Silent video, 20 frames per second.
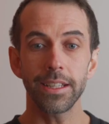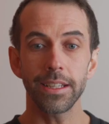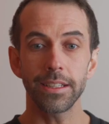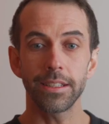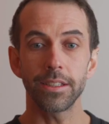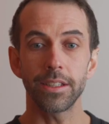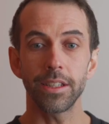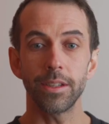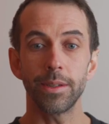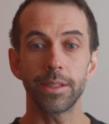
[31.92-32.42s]
thing
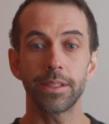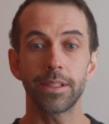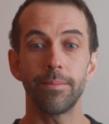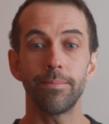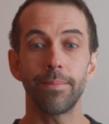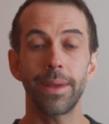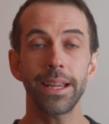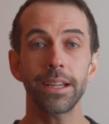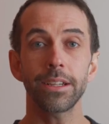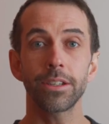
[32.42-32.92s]
to do is to
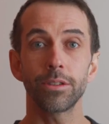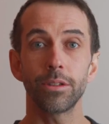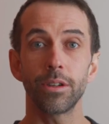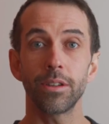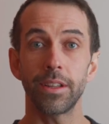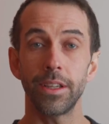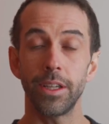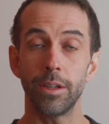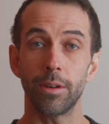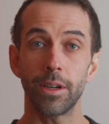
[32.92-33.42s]
make sure
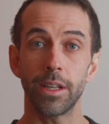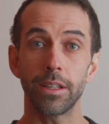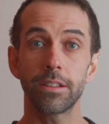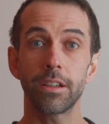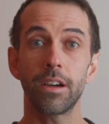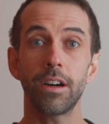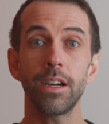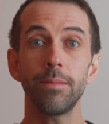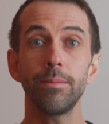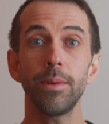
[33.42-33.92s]
that you're on a
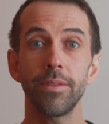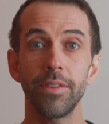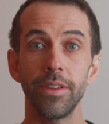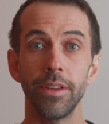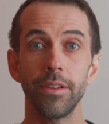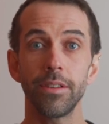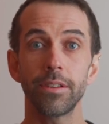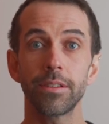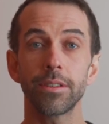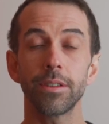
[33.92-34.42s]
time of
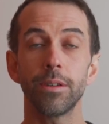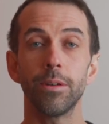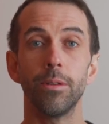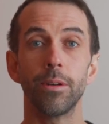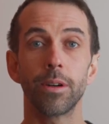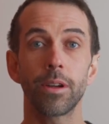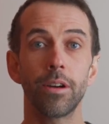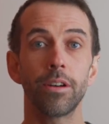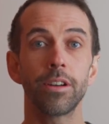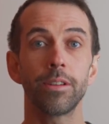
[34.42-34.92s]
use or
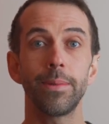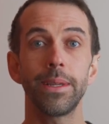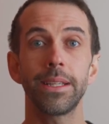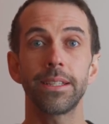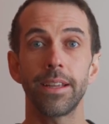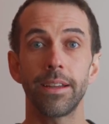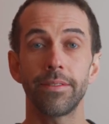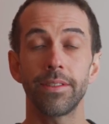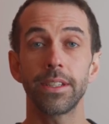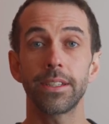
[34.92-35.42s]
economy
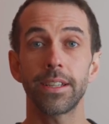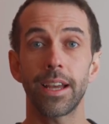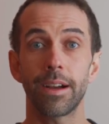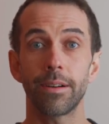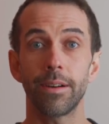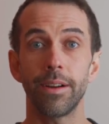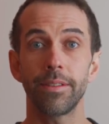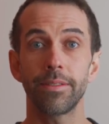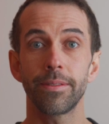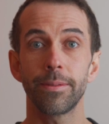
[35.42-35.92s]
7
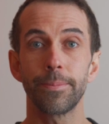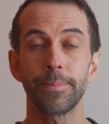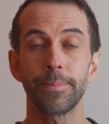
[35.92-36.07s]
tariff.